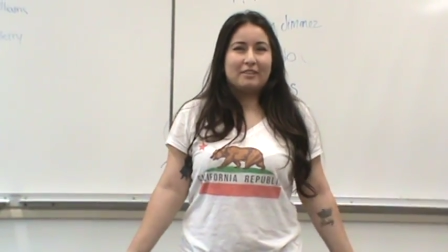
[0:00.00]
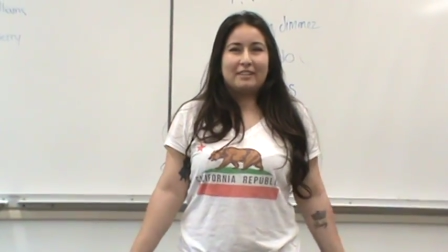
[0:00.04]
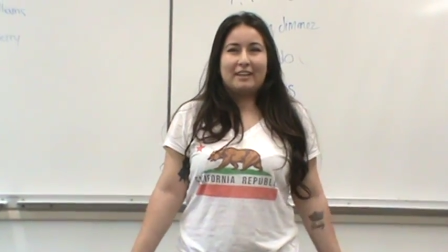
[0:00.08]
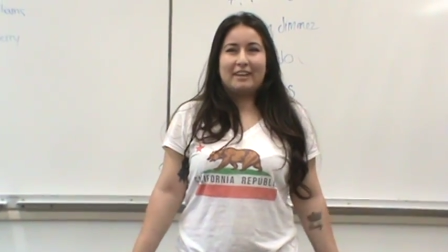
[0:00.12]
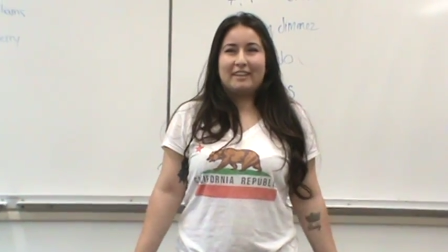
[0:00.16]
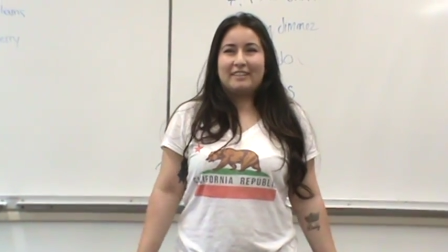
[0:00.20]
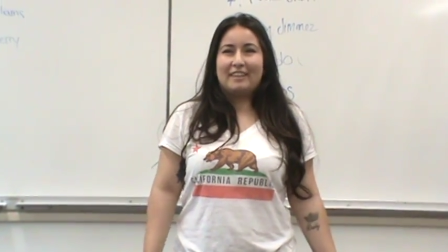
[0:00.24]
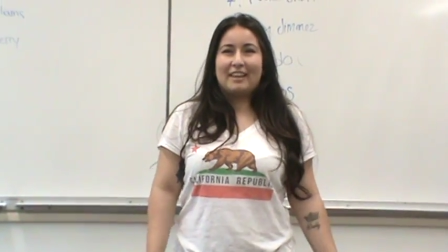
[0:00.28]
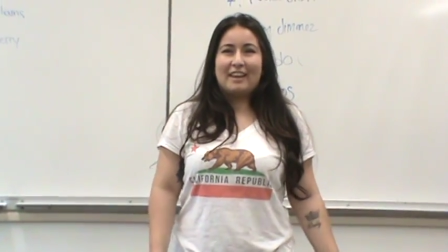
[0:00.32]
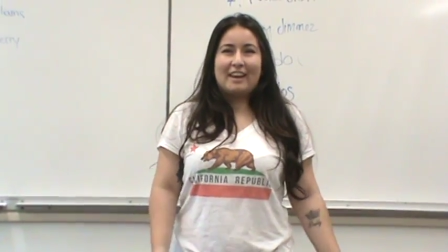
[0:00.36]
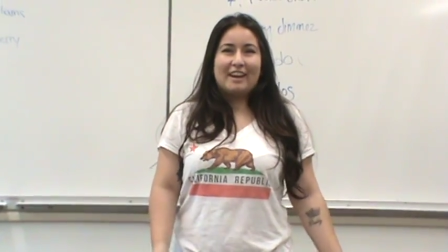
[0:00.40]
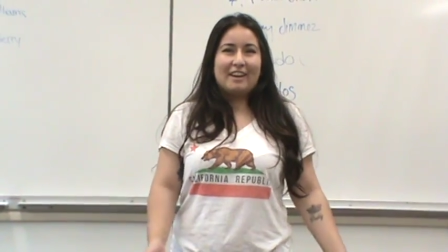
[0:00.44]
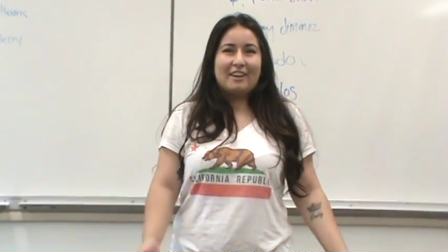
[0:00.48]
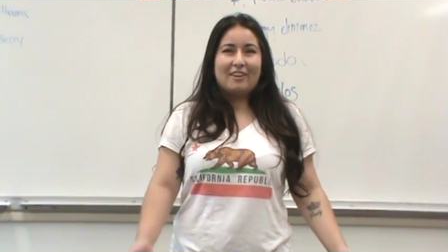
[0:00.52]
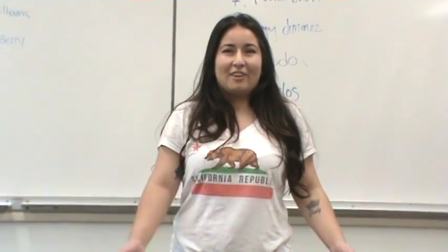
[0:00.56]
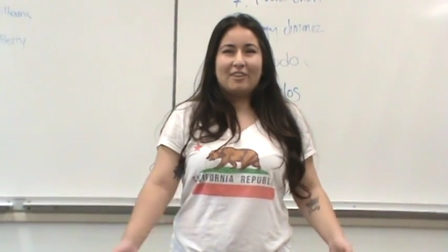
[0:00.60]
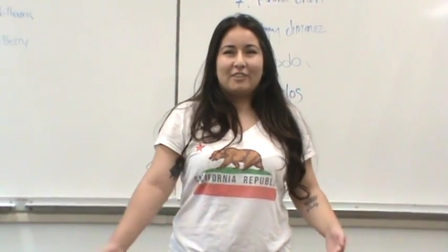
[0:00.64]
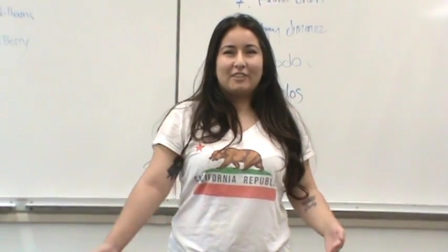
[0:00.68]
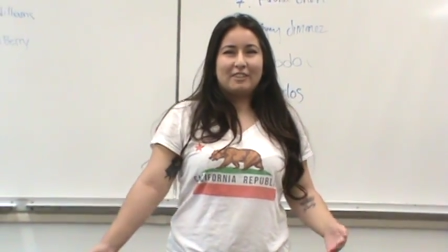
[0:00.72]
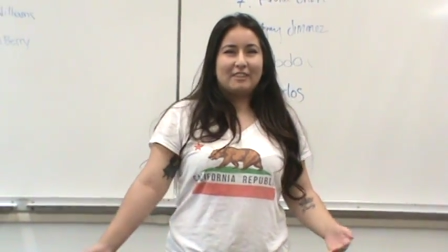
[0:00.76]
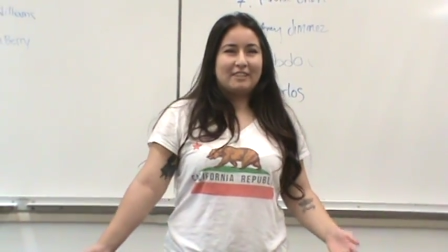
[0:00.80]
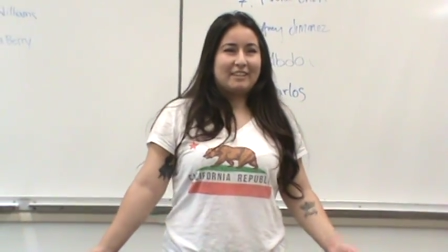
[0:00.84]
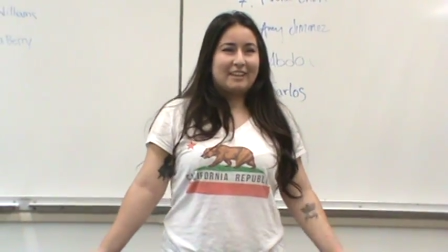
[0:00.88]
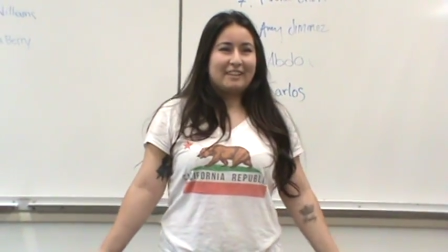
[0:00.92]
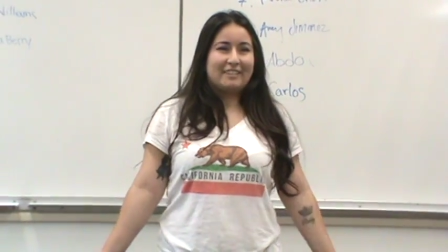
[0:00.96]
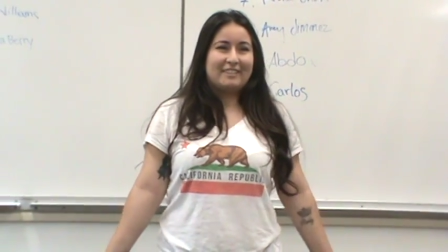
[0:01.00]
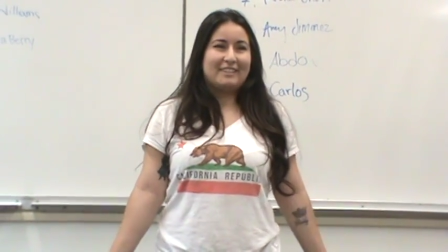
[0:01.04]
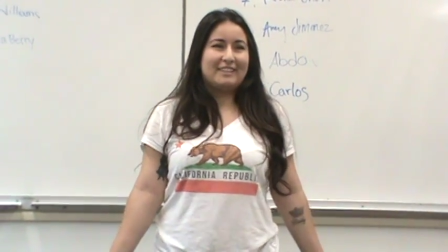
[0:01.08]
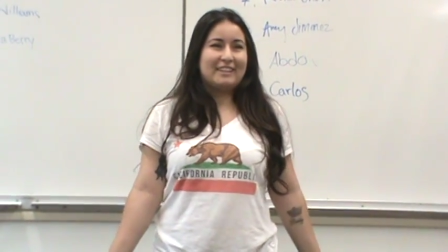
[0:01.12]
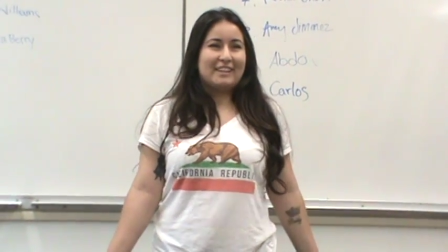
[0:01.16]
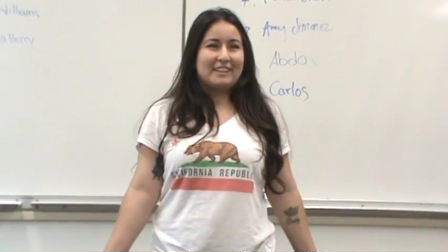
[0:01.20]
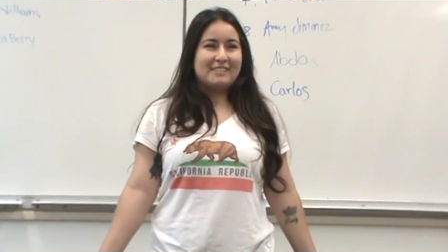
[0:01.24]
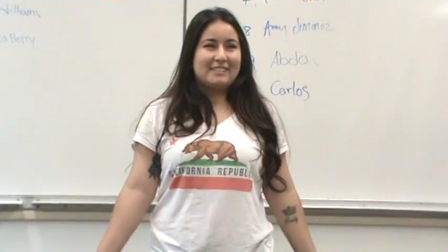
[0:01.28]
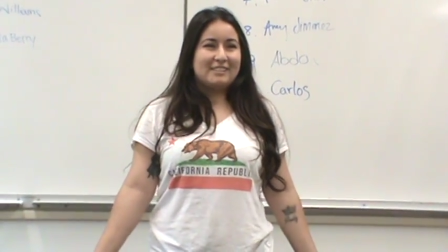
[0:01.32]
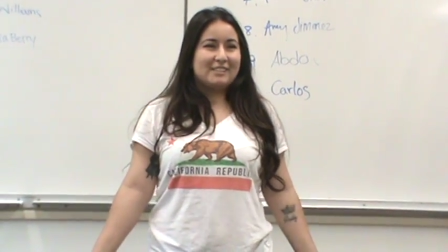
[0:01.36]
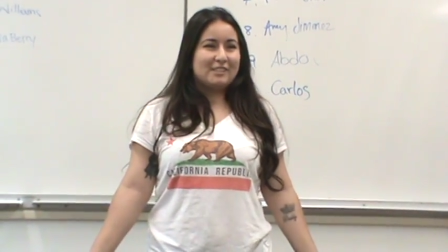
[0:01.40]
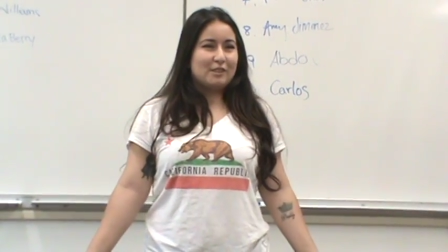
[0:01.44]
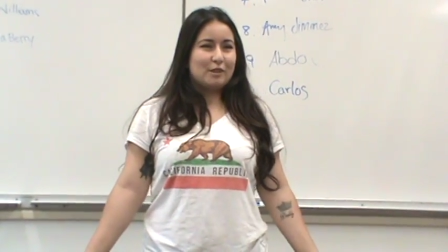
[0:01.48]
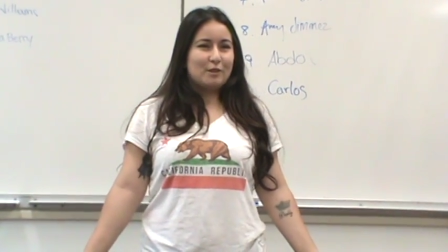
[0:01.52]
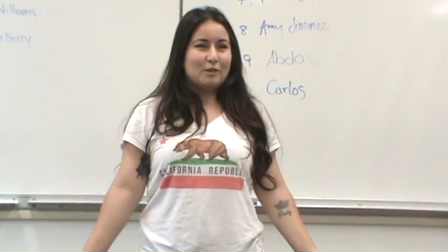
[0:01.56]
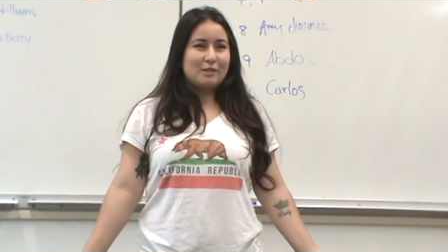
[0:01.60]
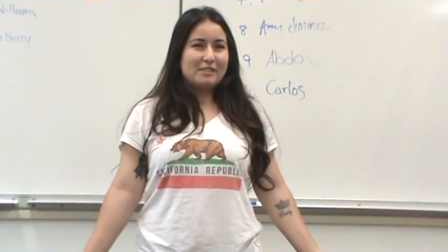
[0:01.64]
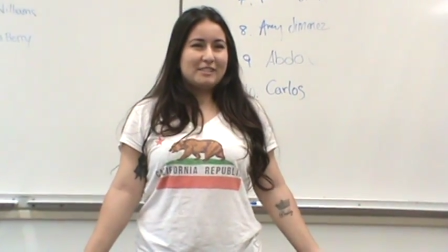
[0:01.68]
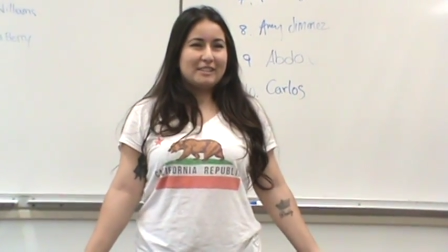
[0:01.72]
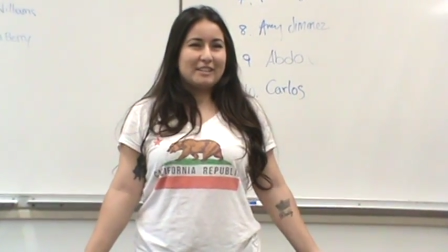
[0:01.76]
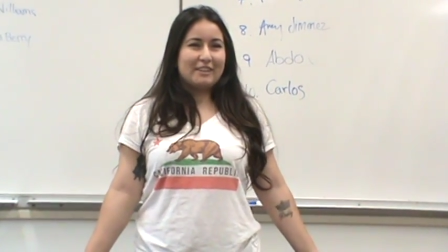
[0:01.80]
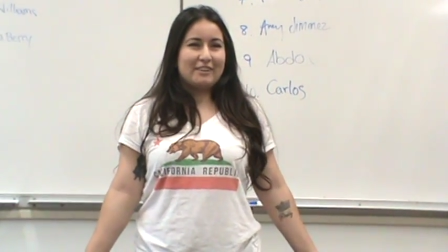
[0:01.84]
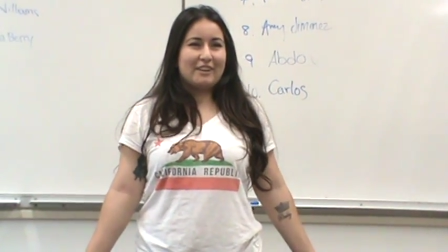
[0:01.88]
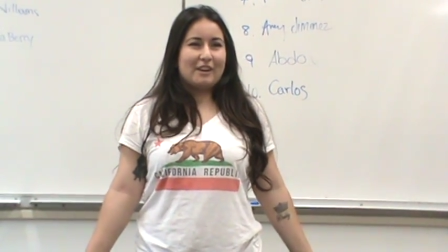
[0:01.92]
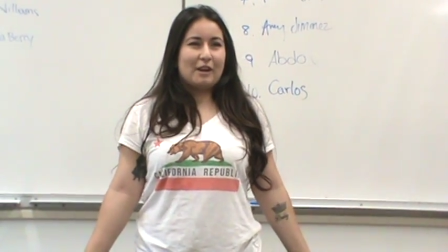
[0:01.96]
Like, that had all the, like, the nicest clothes
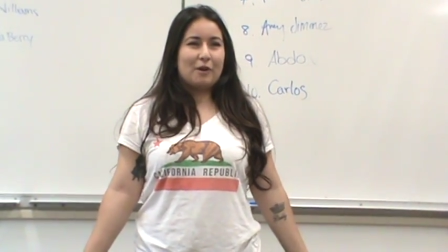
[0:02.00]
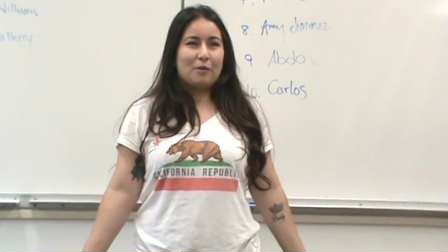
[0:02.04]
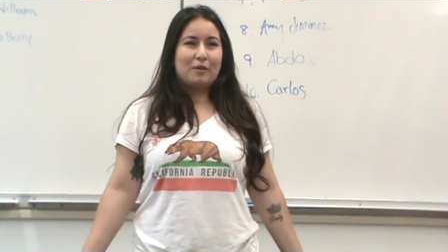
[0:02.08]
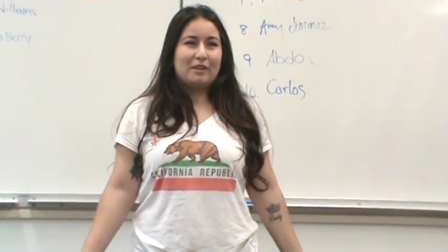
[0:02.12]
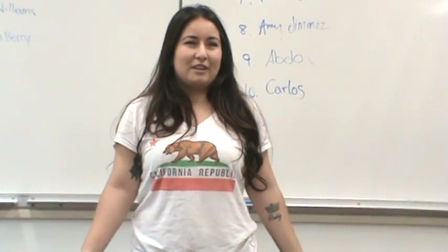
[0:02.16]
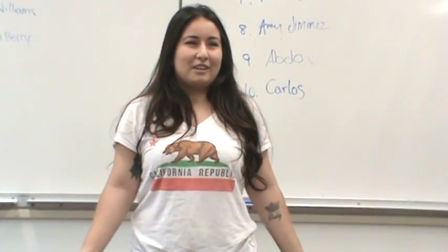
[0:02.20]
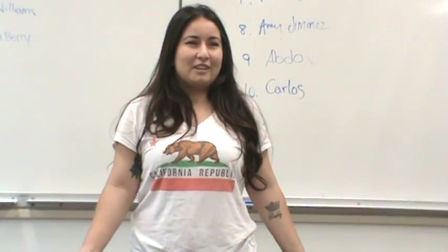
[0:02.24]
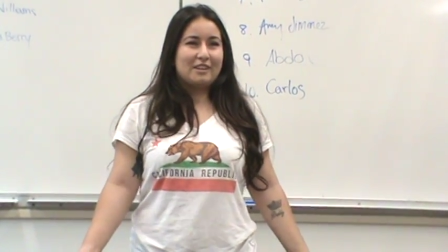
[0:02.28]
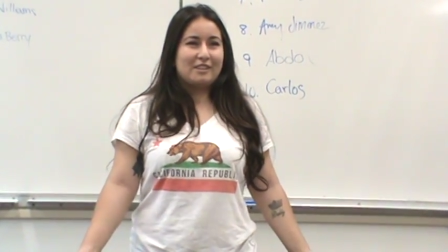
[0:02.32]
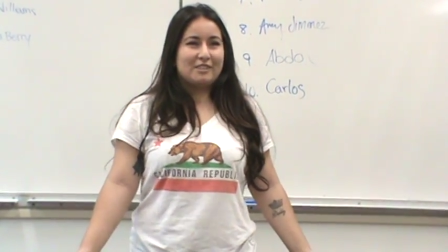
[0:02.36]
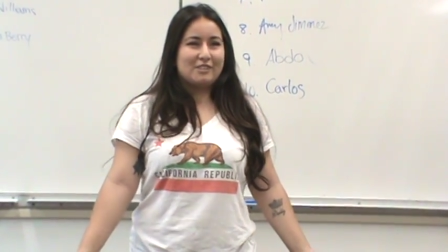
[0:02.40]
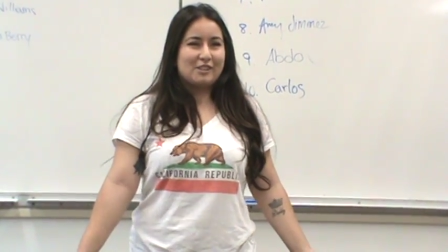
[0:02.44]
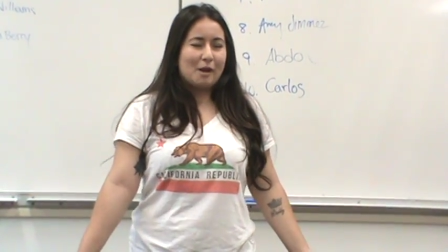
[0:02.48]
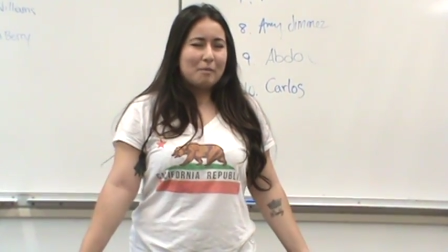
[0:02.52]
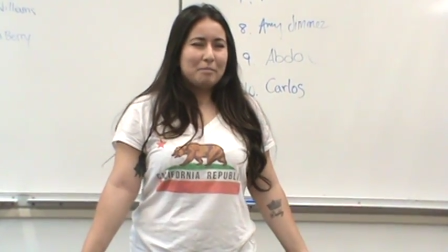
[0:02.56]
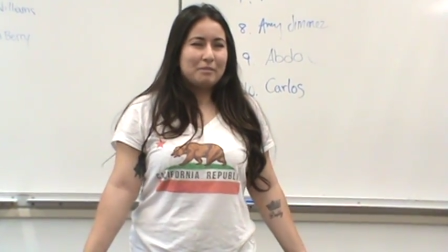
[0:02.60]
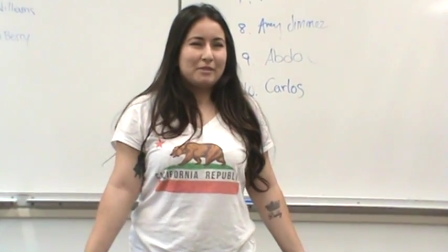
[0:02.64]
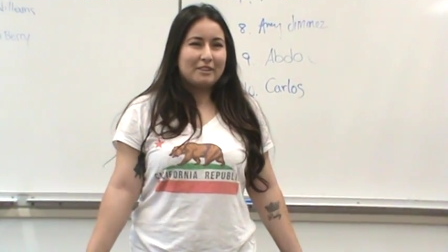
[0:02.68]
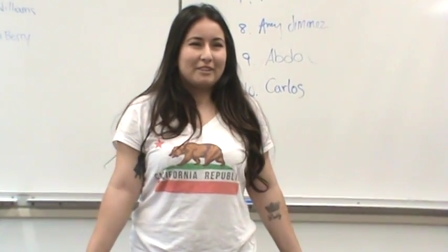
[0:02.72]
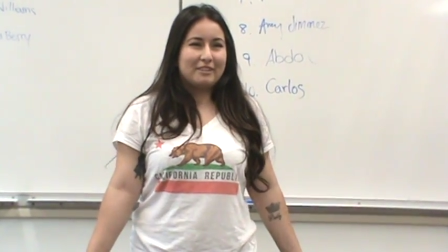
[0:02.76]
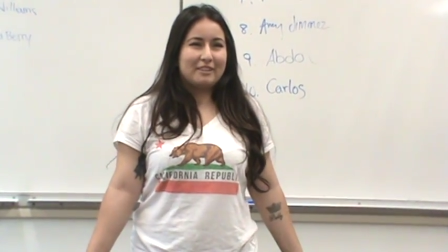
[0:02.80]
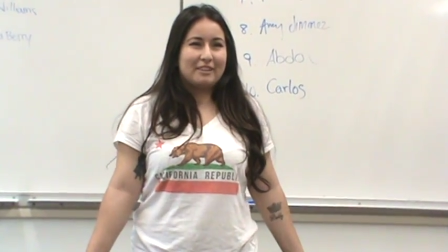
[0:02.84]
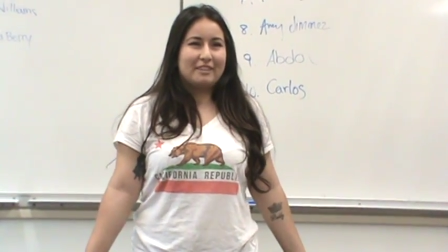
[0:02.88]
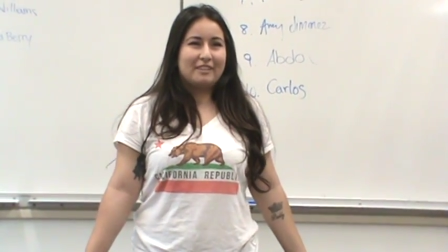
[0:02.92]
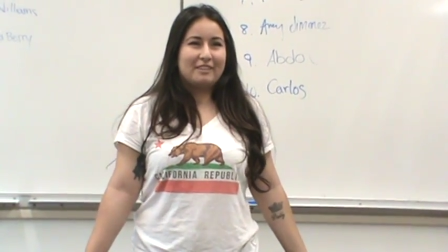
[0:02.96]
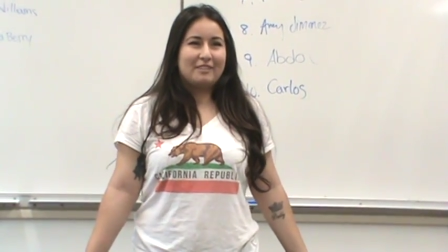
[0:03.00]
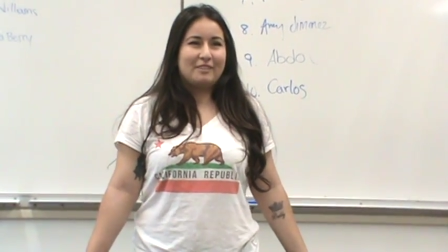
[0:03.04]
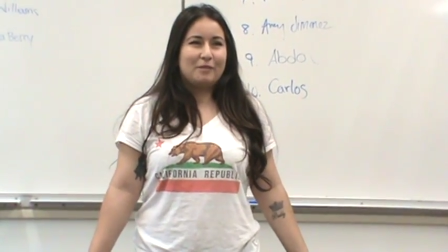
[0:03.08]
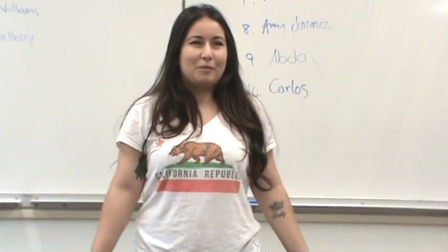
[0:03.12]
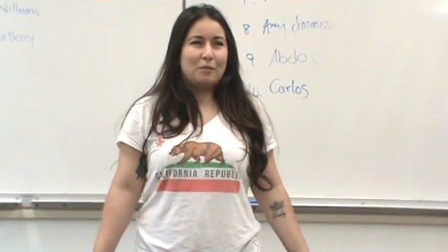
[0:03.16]
there. I wanted to shop there.